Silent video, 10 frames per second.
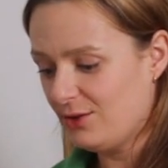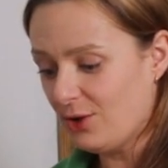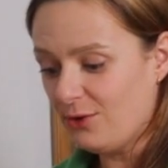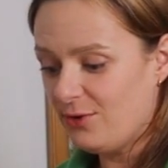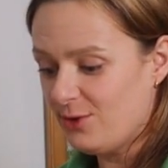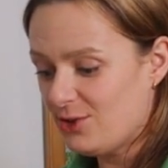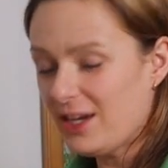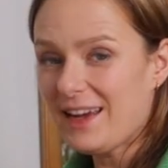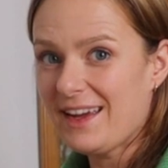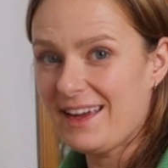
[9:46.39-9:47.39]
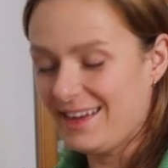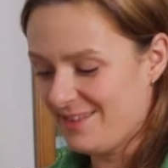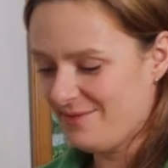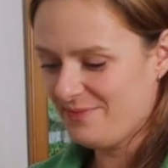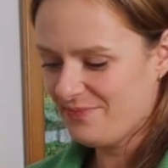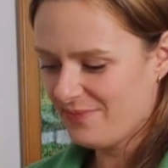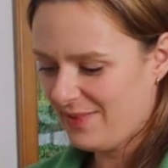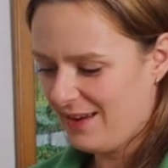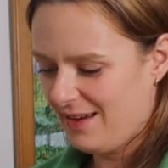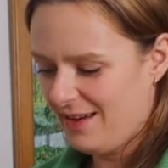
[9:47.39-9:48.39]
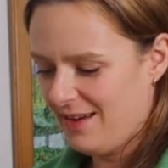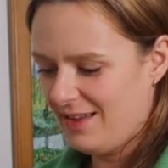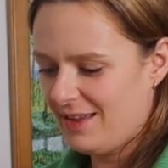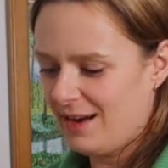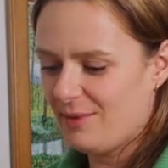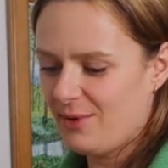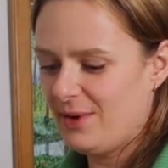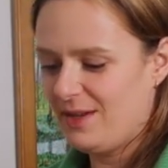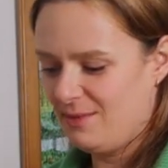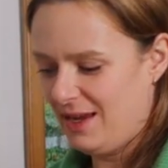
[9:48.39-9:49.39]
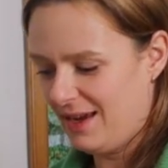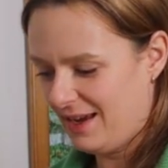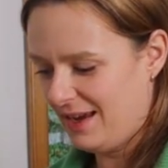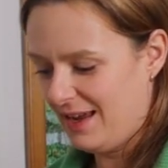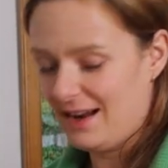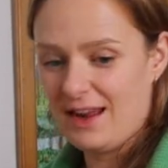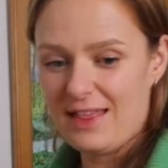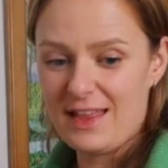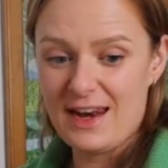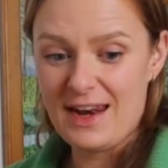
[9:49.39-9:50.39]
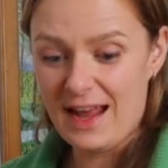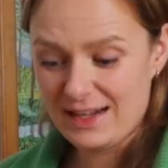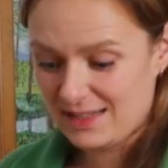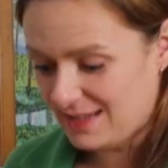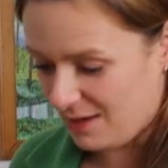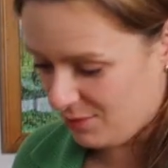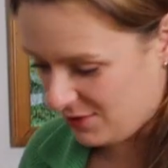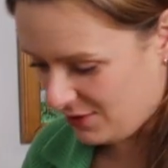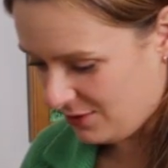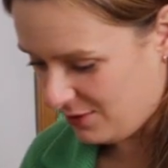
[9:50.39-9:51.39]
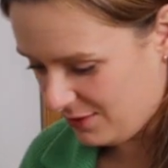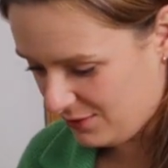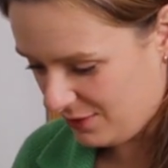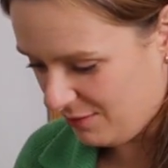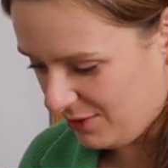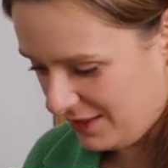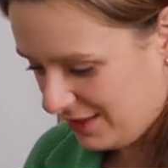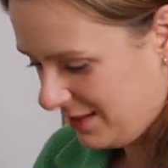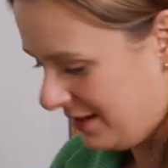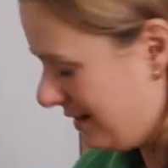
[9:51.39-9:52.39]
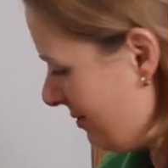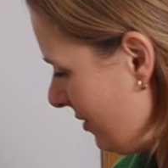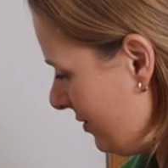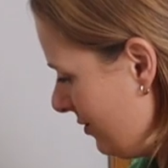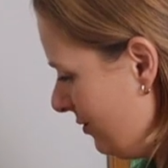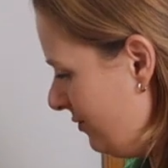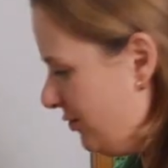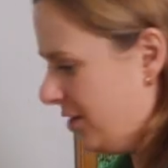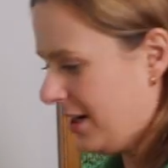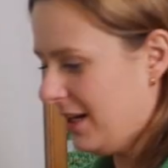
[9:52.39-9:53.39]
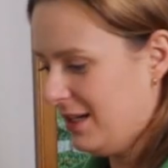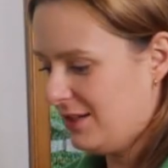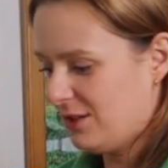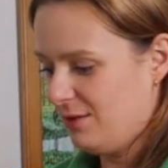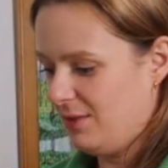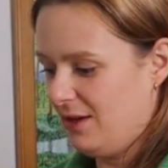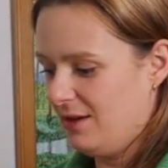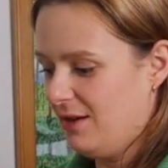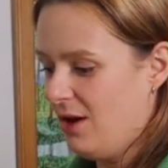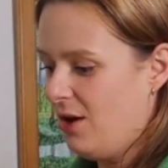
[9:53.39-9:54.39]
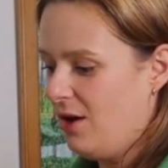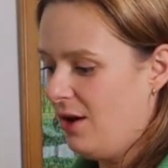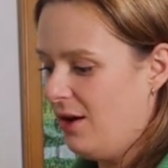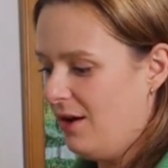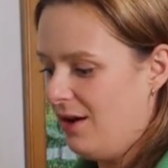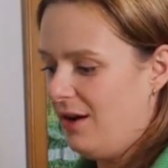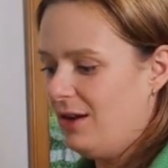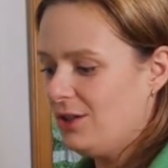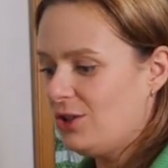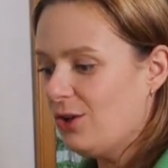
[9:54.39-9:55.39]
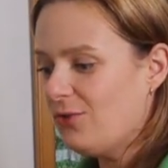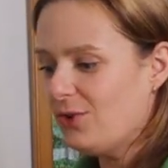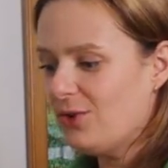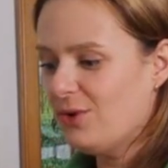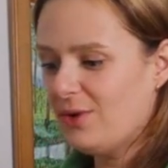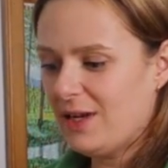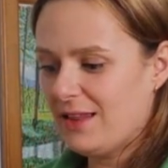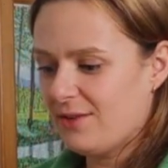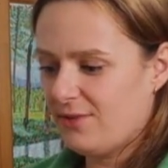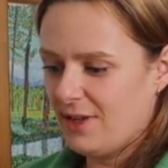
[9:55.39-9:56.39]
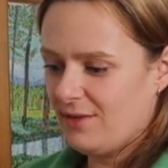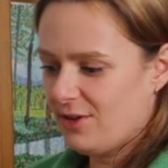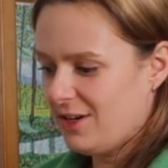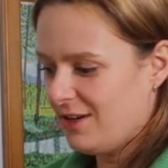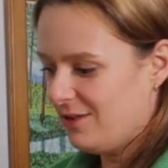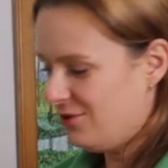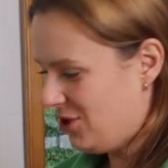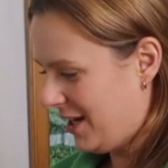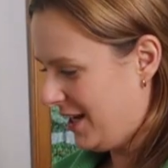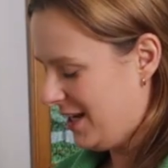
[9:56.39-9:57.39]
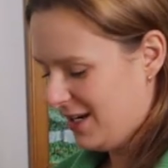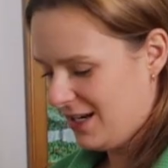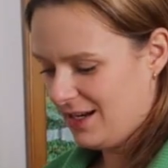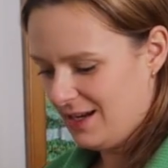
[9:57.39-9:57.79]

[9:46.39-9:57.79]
tofu chicken that I'm going to make in the next episode. So I'm really excited about the tofu chicken. It's going to be tofu in the flavor of chicken,